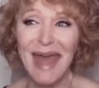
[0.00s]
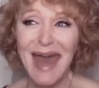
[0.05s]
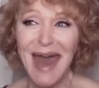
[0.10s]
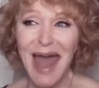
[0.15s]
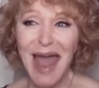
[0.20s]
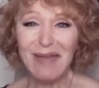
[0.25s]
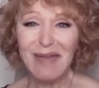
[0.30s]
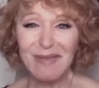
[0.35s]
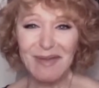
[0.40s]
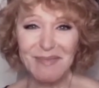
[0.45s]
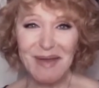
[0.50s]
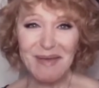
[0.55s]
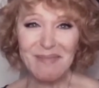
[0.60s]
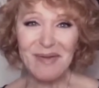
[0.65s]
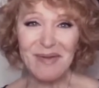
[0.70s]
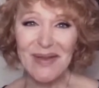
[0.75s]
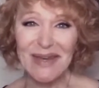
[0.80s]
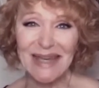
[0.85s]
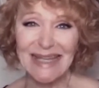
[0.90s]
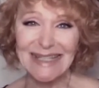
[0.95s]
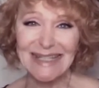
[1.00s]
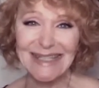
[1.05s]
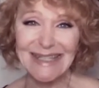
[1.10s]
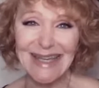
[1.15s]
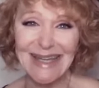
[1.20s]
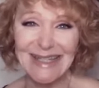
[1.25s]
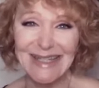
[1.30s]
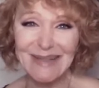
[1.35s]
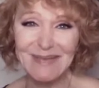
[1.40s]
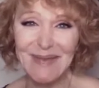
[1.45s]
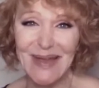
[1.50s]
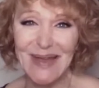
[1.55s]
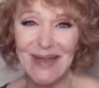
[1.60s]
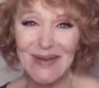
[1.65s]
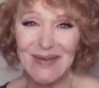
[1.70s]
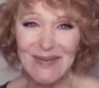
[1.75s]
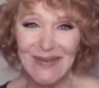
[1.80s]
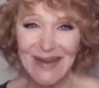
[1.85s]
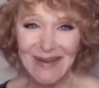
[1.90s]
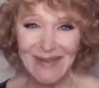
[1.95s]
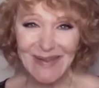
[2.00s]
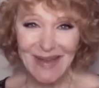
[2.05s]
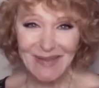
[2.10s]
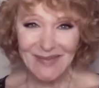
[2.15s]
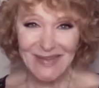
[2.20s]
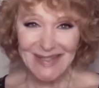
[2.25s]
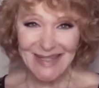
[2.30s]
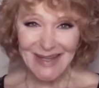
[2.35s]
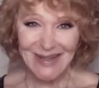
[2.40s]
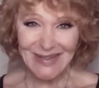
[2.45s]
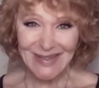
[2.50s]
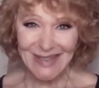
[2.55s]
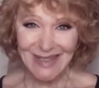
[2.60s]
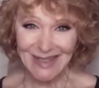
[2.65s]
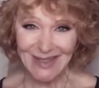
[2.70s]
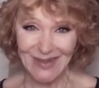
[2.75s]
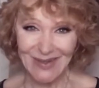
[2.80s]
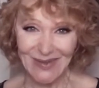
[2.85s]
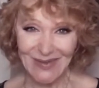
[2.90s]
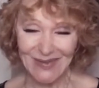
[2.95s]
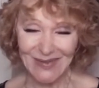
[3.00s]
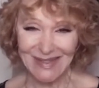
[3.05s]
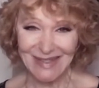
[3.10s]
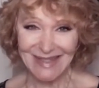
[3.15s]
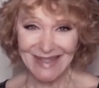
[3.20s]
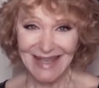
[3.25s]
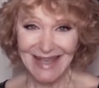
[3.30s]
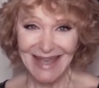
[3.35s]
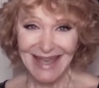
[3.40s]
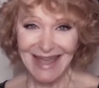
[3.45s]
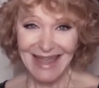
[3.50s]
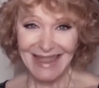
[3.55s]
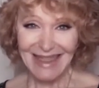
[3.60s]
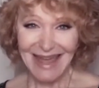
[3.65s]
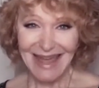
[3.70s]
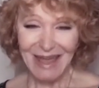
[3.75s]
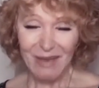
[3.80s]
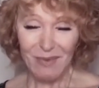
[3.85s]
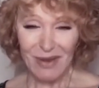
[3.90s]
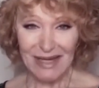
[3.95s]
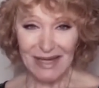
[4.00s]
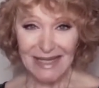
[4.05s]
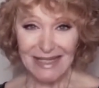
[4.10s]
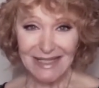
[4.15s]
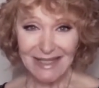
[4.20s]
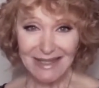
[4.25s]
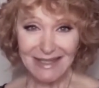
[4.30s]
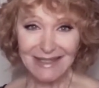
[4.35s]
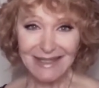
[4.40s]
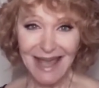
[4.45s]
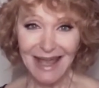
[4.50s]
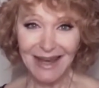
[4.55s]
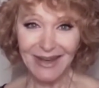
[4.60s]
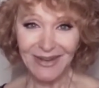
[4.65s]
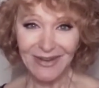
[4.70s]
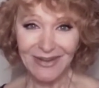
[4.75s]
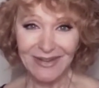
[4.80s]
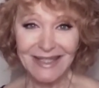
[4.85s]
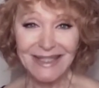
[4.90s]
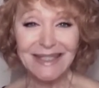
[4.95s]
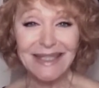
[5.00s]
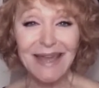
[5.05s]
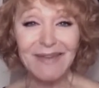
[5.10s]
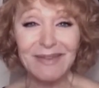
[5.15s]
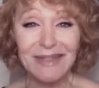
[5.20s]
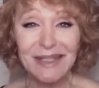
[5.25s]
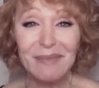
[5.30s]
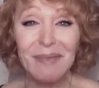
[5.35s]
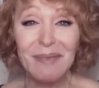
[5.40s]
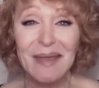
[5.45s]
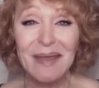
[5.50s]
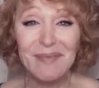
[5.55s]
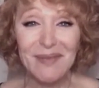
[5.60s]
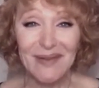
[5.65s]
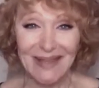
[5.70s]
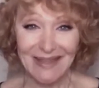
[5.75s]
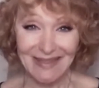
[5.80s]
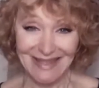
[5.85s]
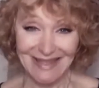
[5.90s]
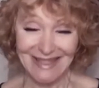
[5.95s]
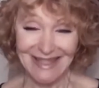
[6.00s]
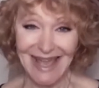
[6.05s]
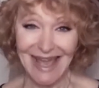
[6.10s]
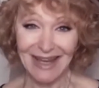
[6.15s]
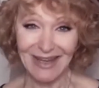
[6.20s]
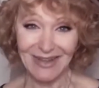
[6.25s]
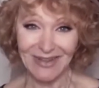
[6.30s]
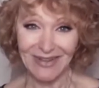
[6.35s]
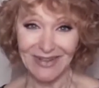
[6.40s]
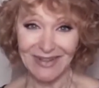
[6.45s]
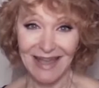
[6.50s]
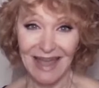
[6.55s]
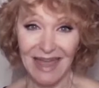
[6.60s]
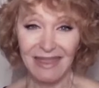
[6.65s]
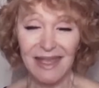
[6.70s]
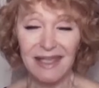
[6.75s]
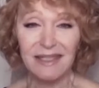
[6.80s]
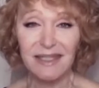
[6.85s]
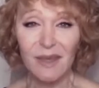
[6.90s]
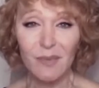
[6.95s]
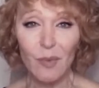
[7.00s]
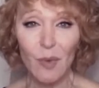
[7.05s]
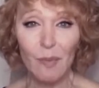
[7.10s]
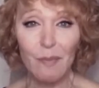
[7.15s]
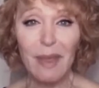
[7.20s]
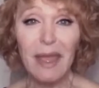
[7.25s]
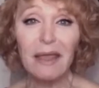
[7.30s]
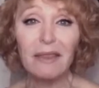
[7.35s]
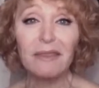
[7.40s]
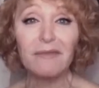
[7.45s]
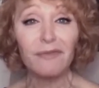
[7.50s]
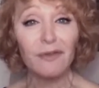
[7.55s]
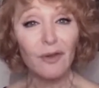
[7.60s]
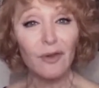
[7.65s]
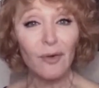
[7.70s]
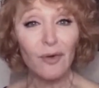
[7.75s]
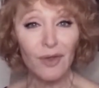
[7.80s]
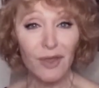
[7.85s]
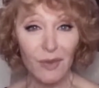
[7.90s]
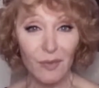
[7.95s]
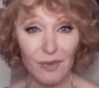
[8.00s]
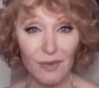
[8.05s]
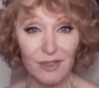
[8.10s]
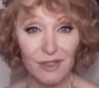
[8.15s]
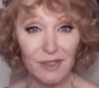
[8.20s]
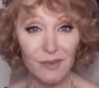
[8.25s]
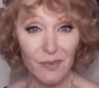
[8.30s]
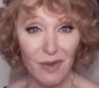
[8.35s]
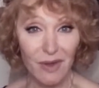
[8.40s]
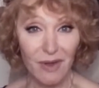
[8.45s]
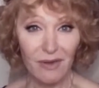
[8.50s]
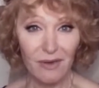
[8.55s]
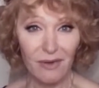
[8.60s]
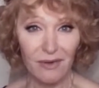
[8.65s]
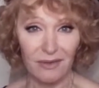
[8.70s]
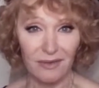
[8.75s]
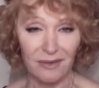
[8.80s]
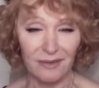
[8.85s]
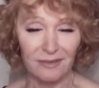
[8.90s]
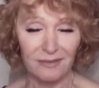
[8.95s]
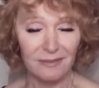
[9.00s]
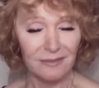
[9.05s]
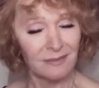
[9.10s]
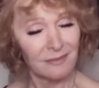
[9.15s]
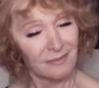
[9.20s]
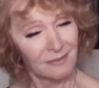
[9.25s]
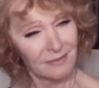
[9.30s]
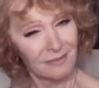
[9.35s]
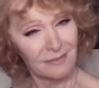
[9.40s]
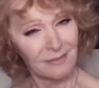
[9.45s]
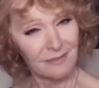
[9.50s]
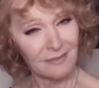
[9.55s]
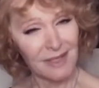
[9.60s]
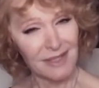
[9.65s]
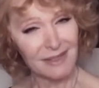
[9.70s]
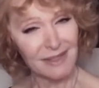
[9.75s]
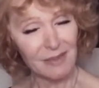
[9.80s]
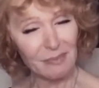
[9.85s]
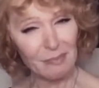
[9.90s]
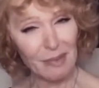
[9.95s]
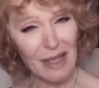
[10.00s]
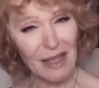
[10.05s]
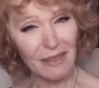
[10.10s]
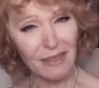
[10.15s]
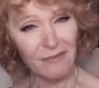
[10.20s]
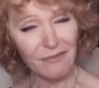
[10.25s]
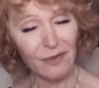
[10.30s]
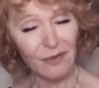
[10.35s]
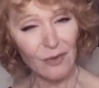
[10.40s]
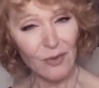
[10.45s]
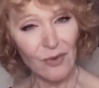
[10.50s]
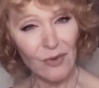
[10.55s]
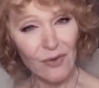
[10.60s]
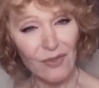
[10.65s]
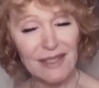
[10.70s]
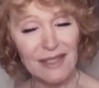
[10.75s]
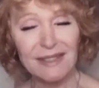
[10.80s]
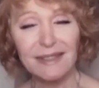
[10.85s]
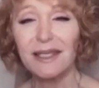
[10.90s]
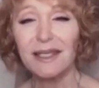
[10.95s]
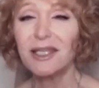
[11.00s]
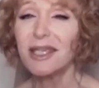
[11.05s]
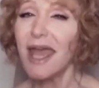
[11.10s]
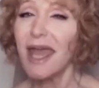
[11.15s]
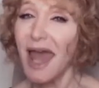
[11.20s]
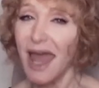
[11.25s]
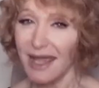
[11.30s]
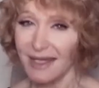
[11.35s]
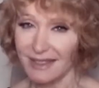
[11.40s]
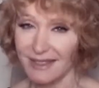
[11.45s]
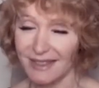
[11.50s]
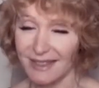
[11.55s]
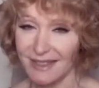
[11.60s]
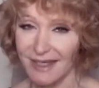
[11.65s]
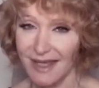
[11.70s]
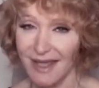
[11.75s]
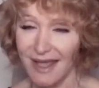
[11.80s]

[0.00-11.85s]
I remember when I started my career at Vidal Sassoons, I went into the salon, 70 people in the salon, and they said, well, pick the floor you want to work on. I said, pick the floor. They said, yes.